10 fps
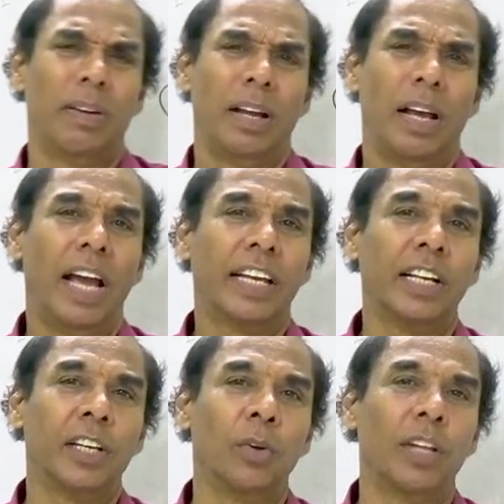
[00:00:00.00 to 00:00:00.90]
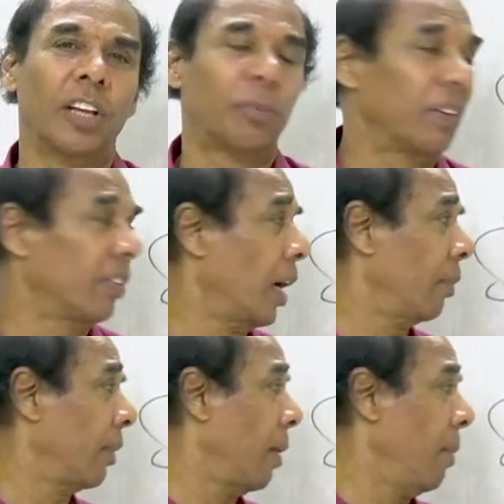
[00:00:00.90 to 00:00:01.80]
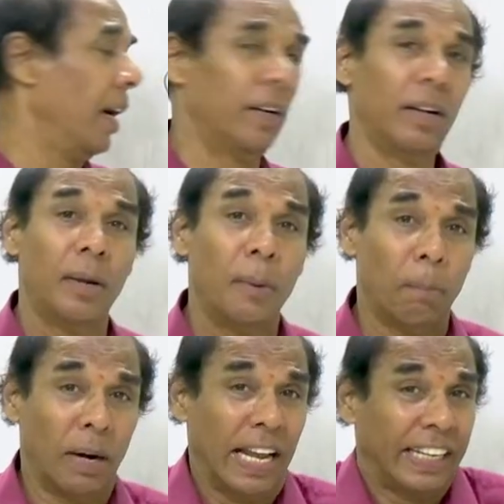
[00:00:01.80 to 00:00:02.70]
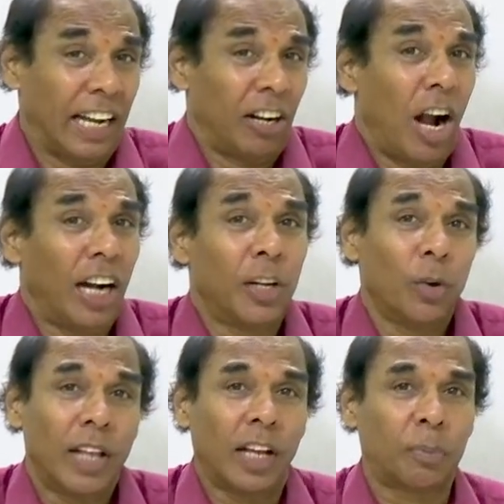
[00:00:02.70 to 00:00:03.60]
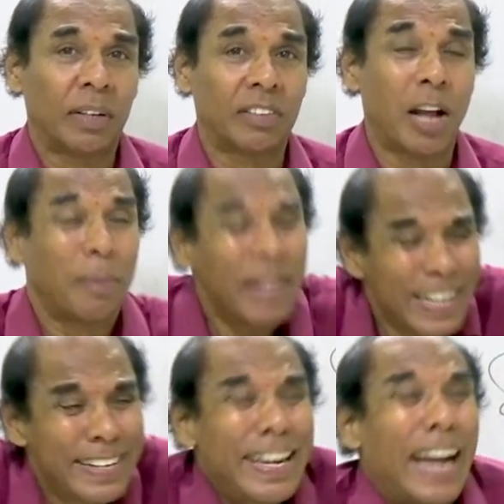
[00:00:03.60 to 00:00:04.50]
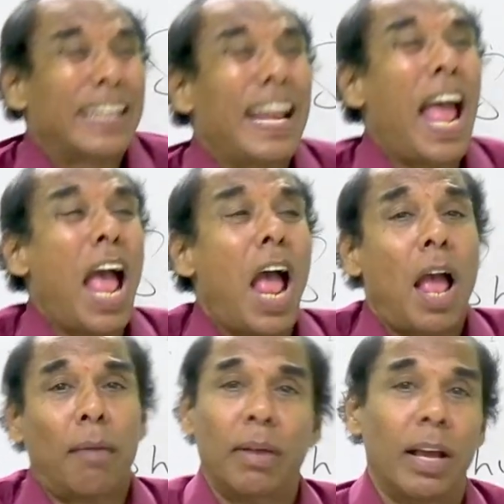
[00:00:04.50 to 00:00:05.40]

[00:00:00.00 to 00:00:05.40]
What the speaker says: I can give the expression of command, but I cannot give the expression of shut up.